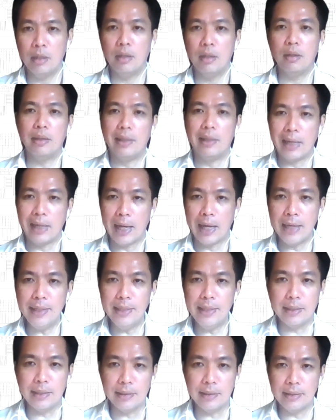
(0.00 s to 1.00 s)

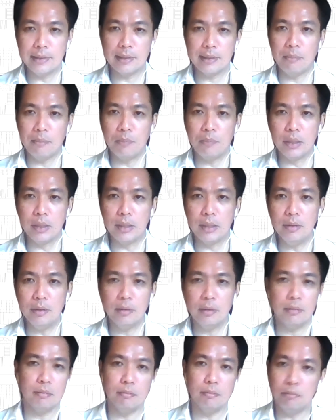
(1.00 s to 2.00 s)
lending this company
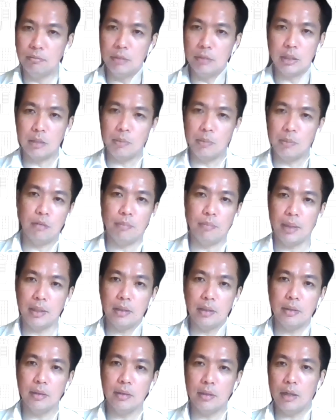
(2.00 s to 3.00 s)
this amount of
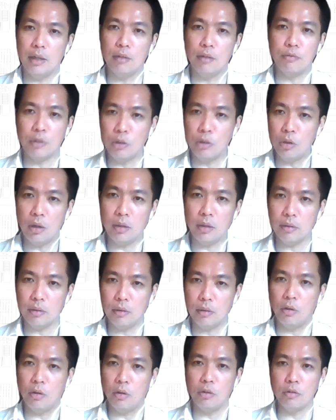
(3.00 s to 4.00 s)
money? Now, if you're not,
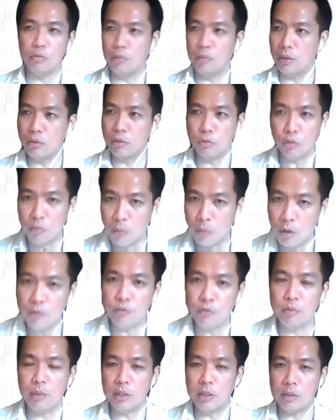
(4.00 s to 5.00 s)
or you want to know more
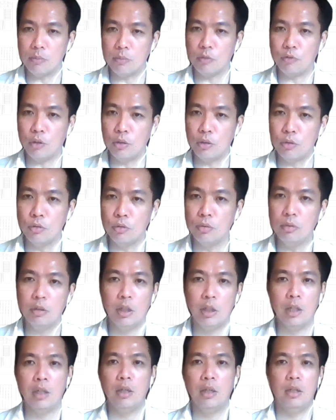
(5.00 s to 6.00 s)
information before you do,
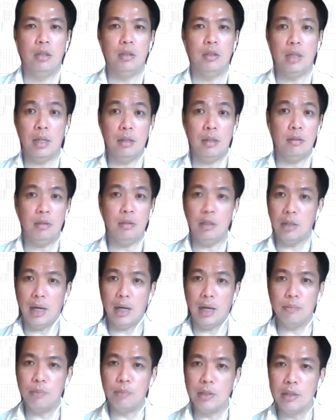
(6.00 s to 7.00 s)
then
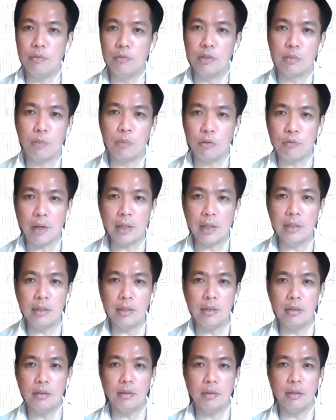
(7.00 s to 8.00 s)
I believe it's
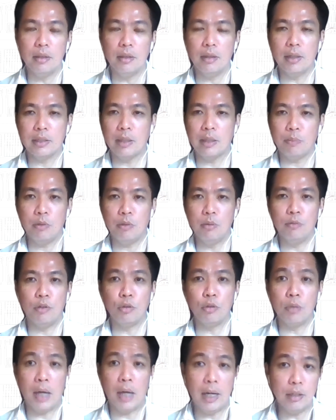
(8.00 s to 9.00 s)
perfectly acceptable for
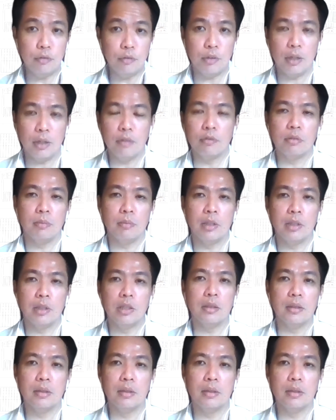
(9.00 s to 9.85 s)
you to ask for the information.